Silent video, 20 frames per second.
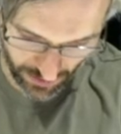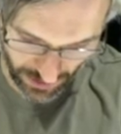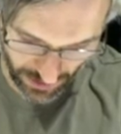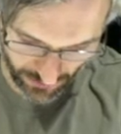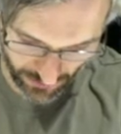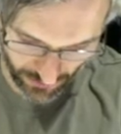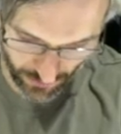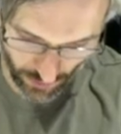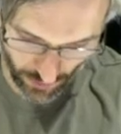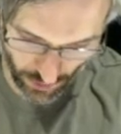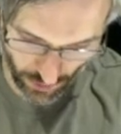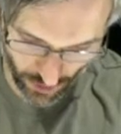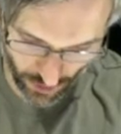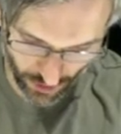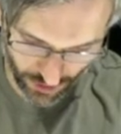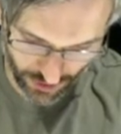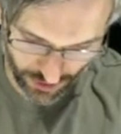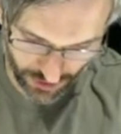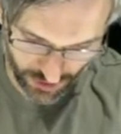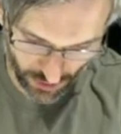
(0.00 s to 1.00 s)

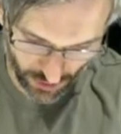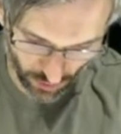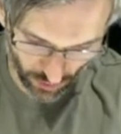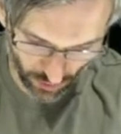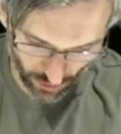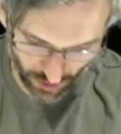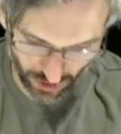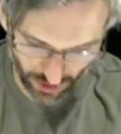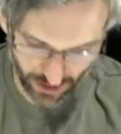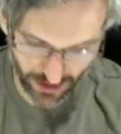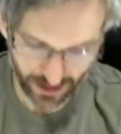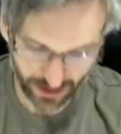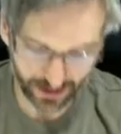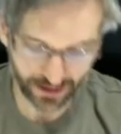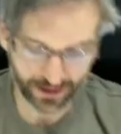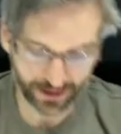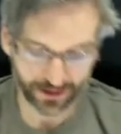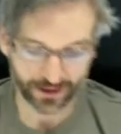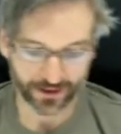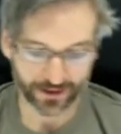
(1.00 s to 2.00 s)
4, it's quarterly.
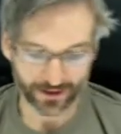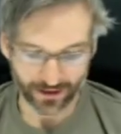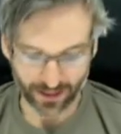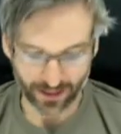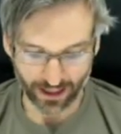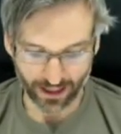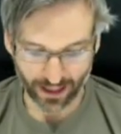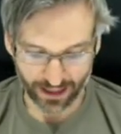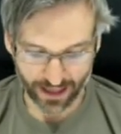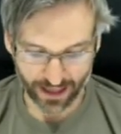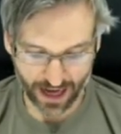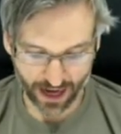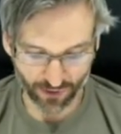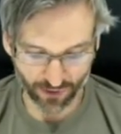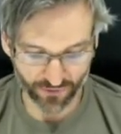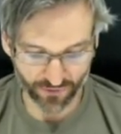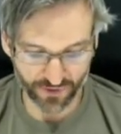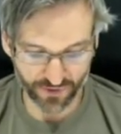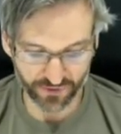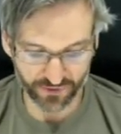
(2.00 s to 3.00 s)
And now
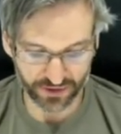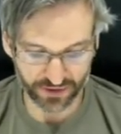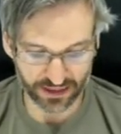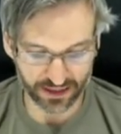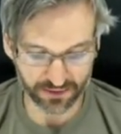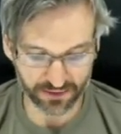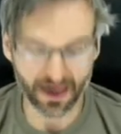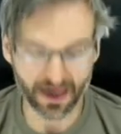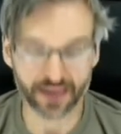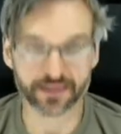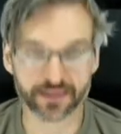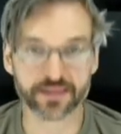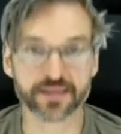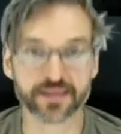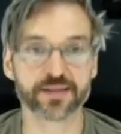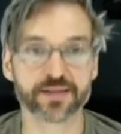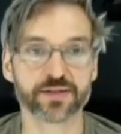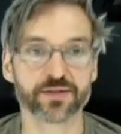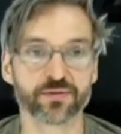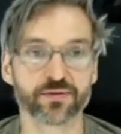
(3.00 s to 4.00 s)
15
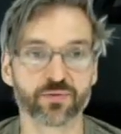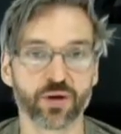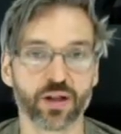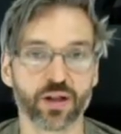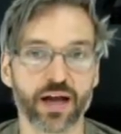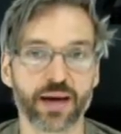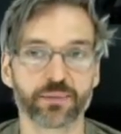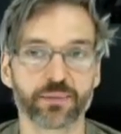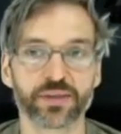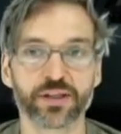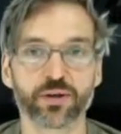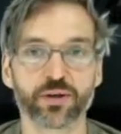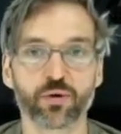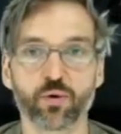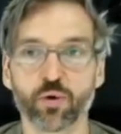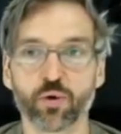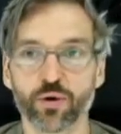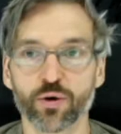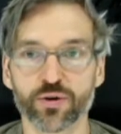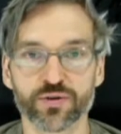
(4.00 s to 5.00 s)
months, well, how many
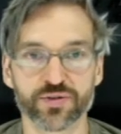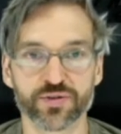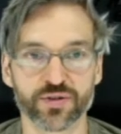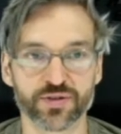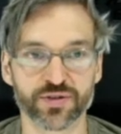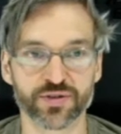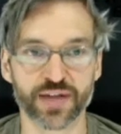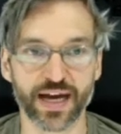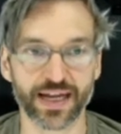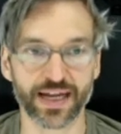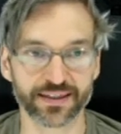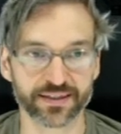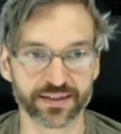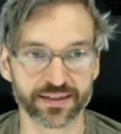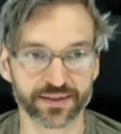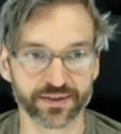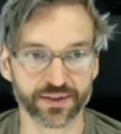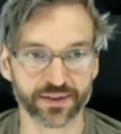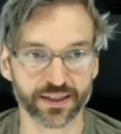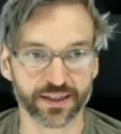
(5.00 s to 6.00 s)
quarters is that?
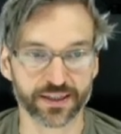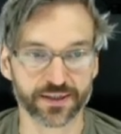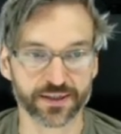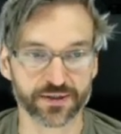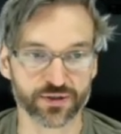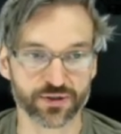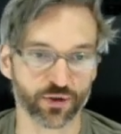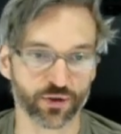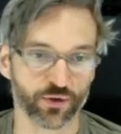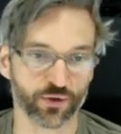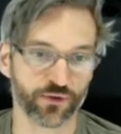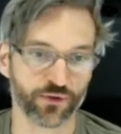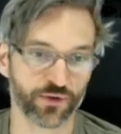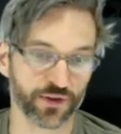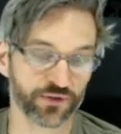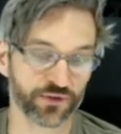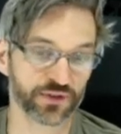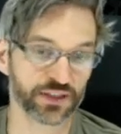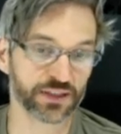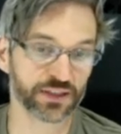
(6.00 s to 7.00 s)
So
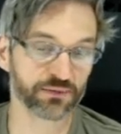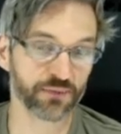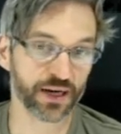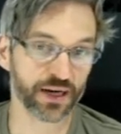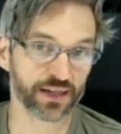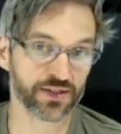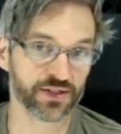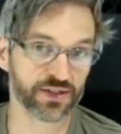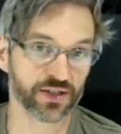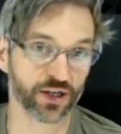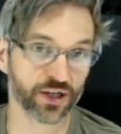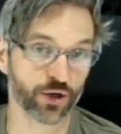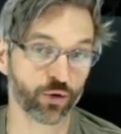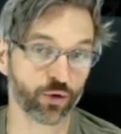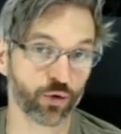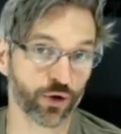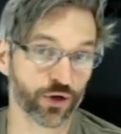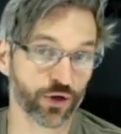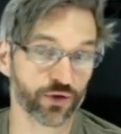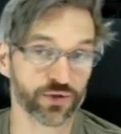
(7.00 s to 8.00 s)
15 months, a
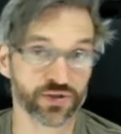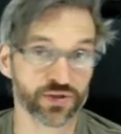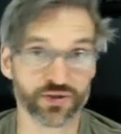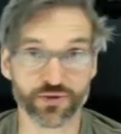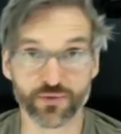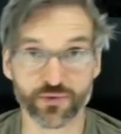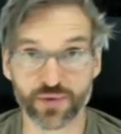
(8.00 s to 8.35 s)
quarter is 3